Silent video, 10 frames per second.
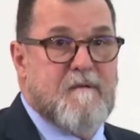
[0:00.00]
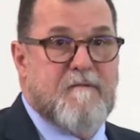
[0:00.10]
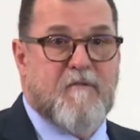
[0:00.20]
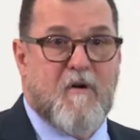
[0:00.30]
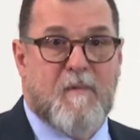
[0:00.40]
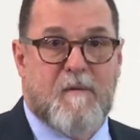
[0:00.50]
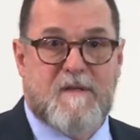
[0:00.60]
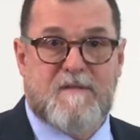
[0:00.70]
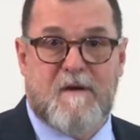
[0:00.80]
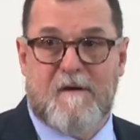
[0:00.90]
former
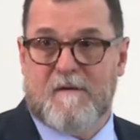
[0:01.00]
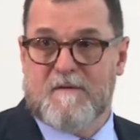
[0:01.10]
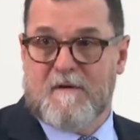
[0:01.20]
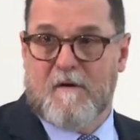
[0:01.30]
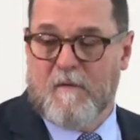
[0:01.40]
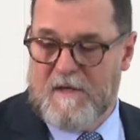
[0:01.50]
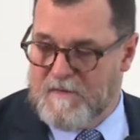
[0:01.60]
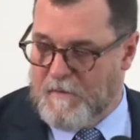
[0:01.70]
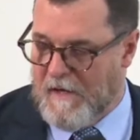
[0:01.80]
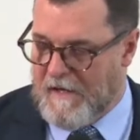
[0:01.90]
materials or
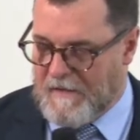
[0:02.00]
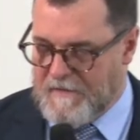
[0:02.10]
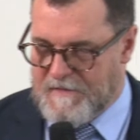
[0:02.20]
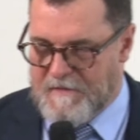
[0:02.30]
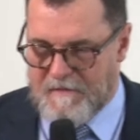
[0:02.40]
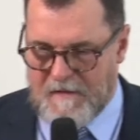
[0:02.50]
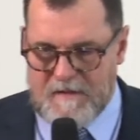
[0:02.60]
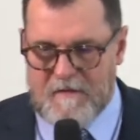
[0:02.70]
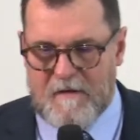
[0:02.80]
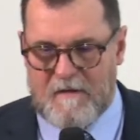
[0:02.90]
waste products, it's
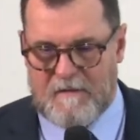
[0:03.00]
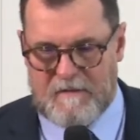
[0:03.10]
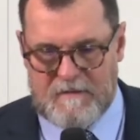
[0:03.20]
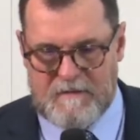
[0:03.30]
critical.